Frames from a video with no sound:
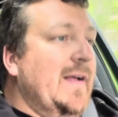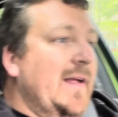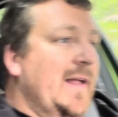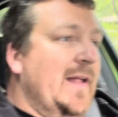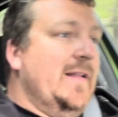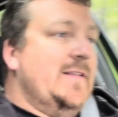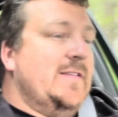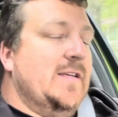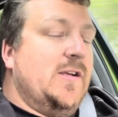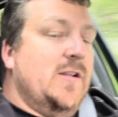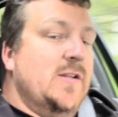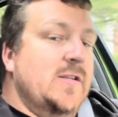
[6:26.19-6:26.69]

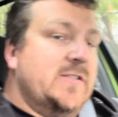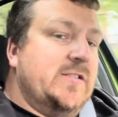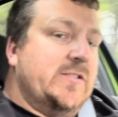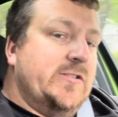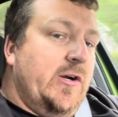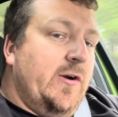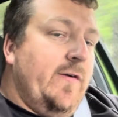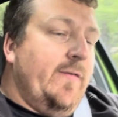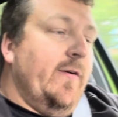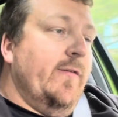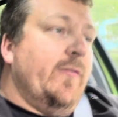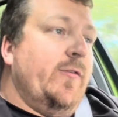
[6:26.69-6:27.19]
It's a
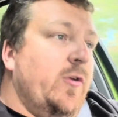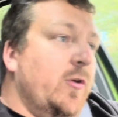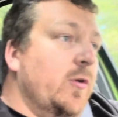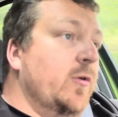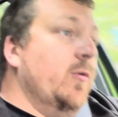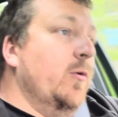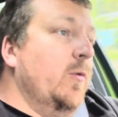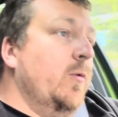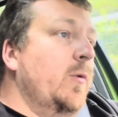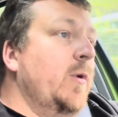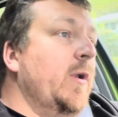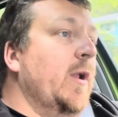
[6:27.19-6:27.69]
conservative
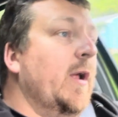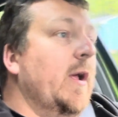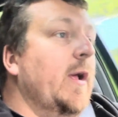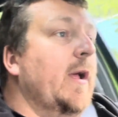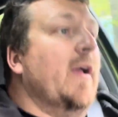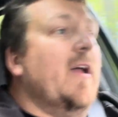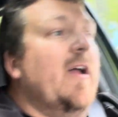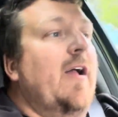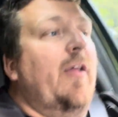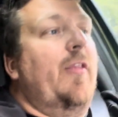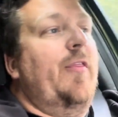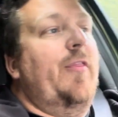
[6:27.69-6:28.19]

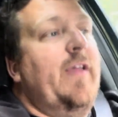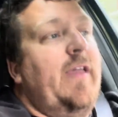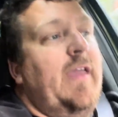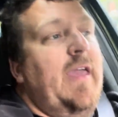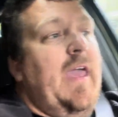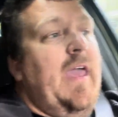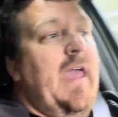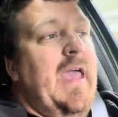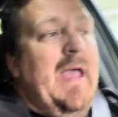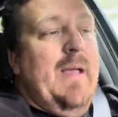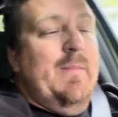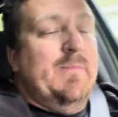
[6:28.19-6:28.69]
tune. The
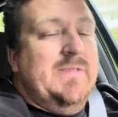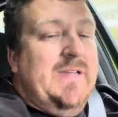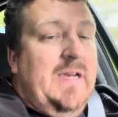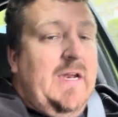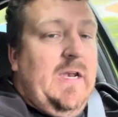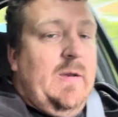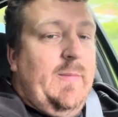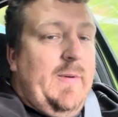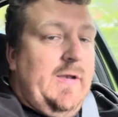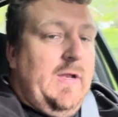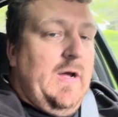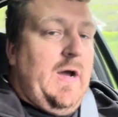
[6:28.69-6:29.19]
cams need
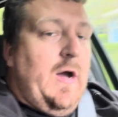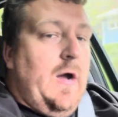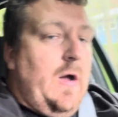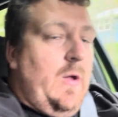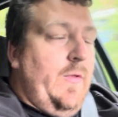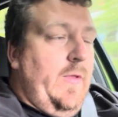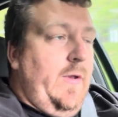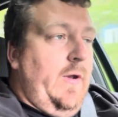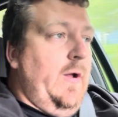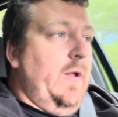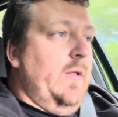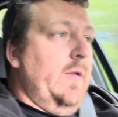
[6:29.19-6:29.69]
to be
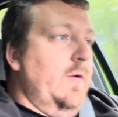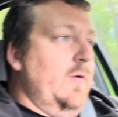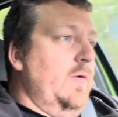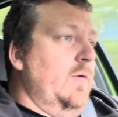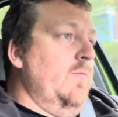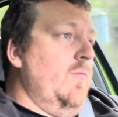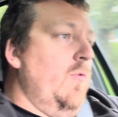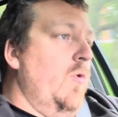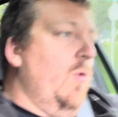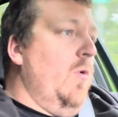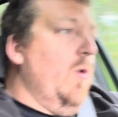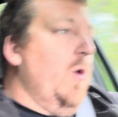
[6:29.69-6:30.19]
dialed in a little
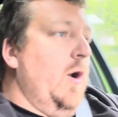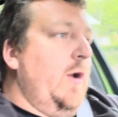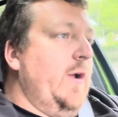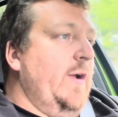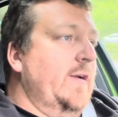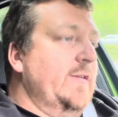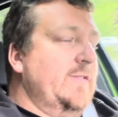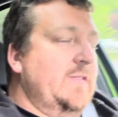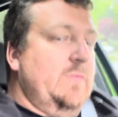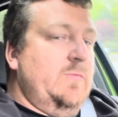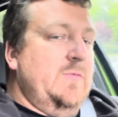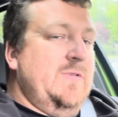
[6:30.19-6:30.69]
more
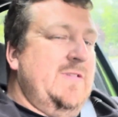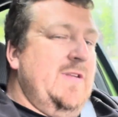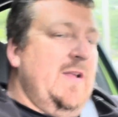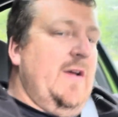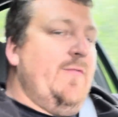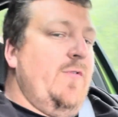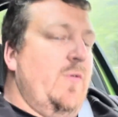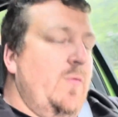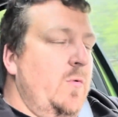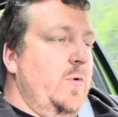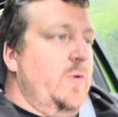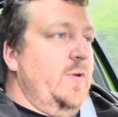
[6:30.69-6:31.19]
because it was
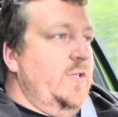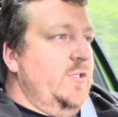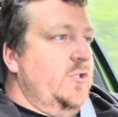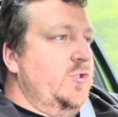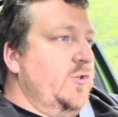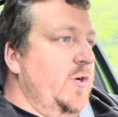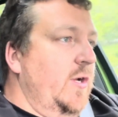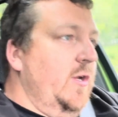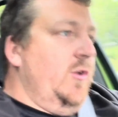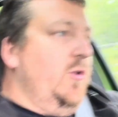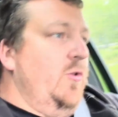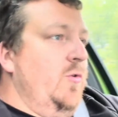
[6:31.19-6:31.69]
never really
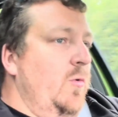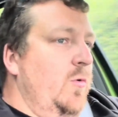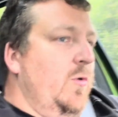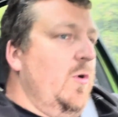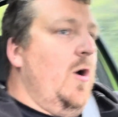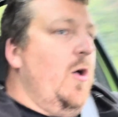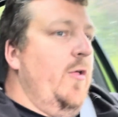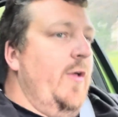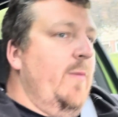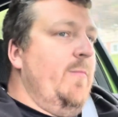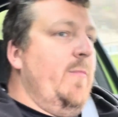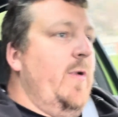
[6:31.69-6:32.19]
street tuned
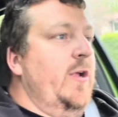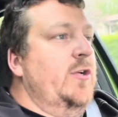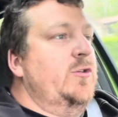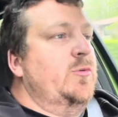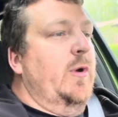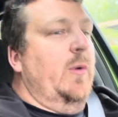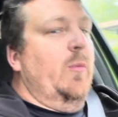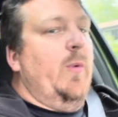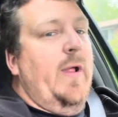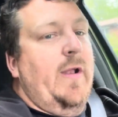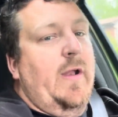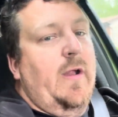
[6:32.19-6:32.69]
all that much.
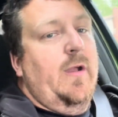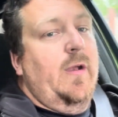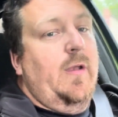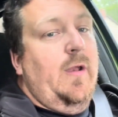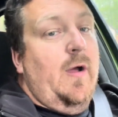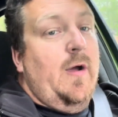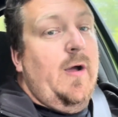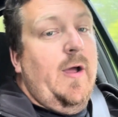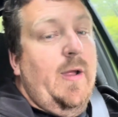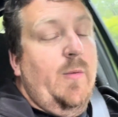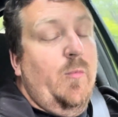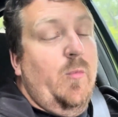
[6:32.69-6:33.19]
We ran at a
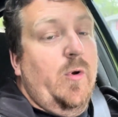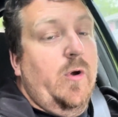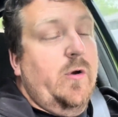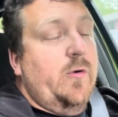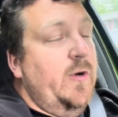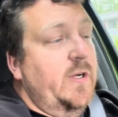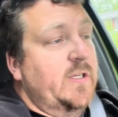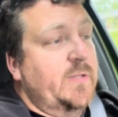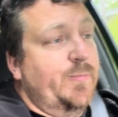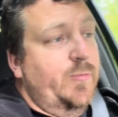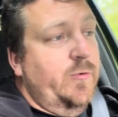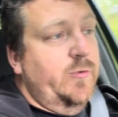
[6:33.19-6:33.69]
time where
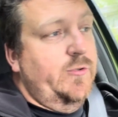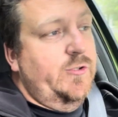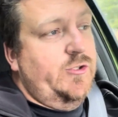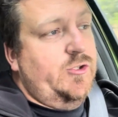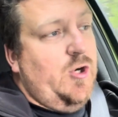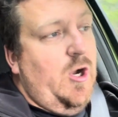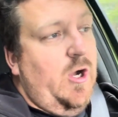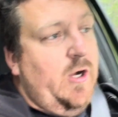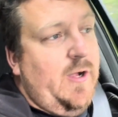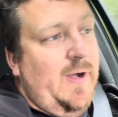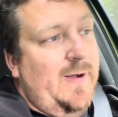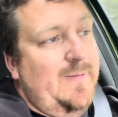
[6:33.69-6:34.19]
Chris blew his
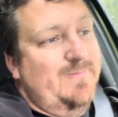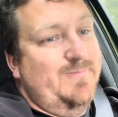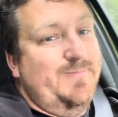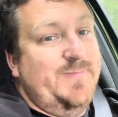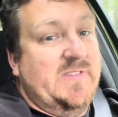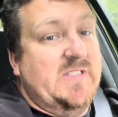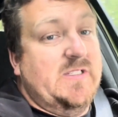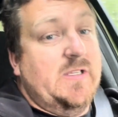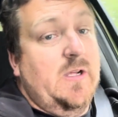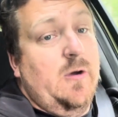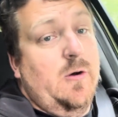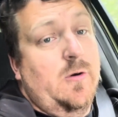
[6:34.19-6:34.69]
truck up,
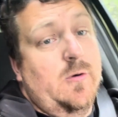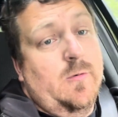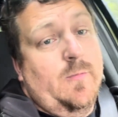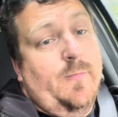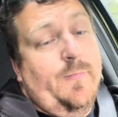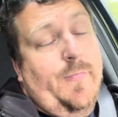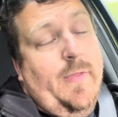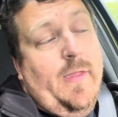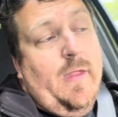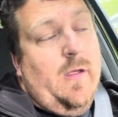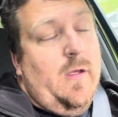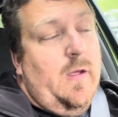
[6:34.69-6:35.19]
so
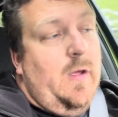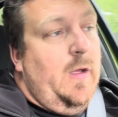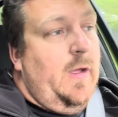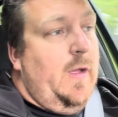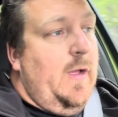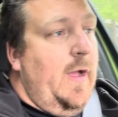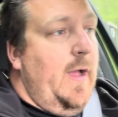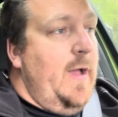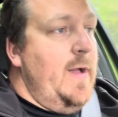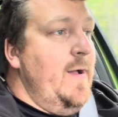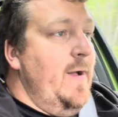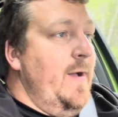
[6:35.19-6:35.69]

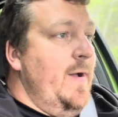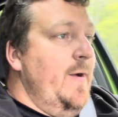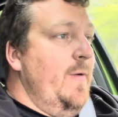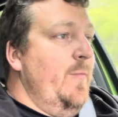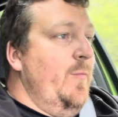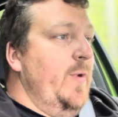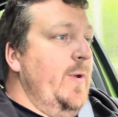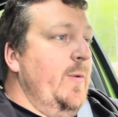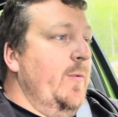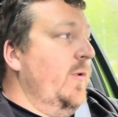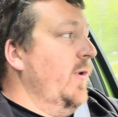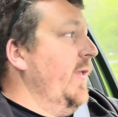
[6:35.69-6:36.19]

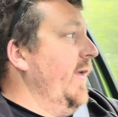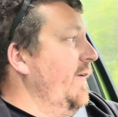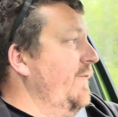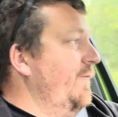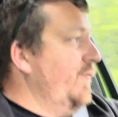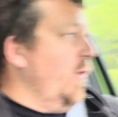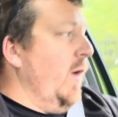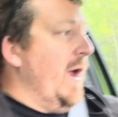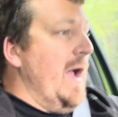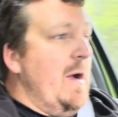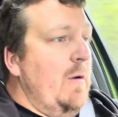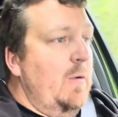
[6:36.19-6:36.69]
we were like
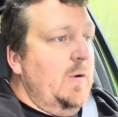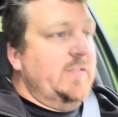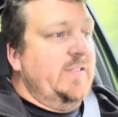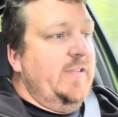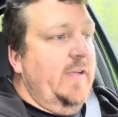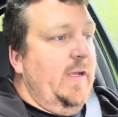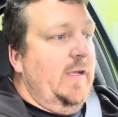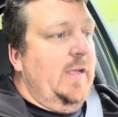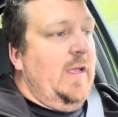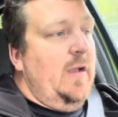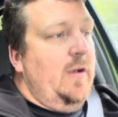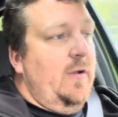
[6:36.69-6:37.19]
4 hours
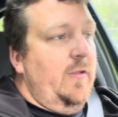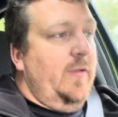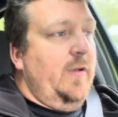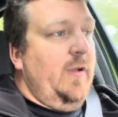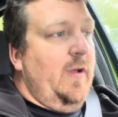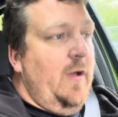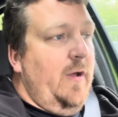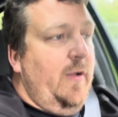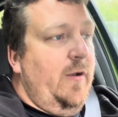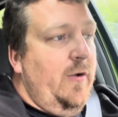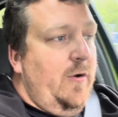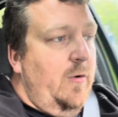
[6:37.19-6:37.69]
late getting to the
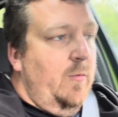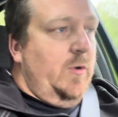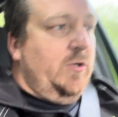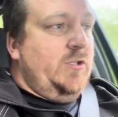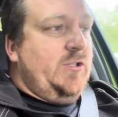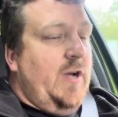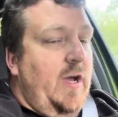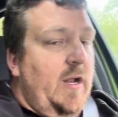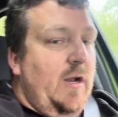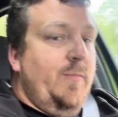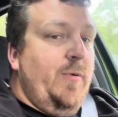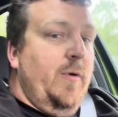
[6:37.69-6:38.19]
dyno, which
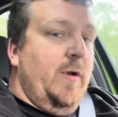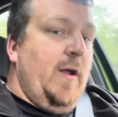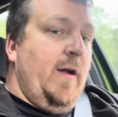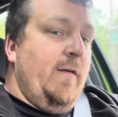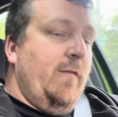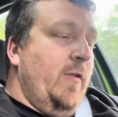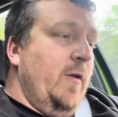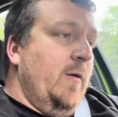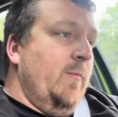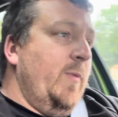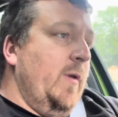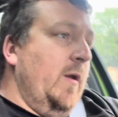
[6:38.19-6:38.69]
kind of put
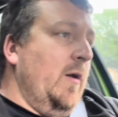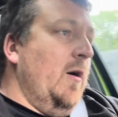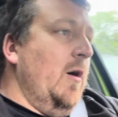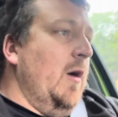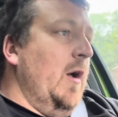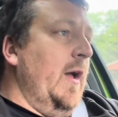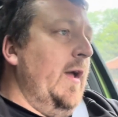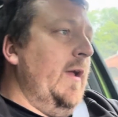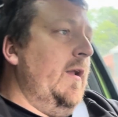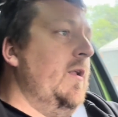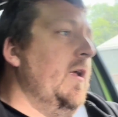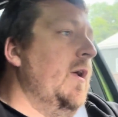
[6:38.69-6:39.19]
everything
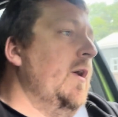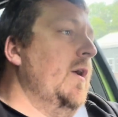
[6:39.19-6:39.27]
behind.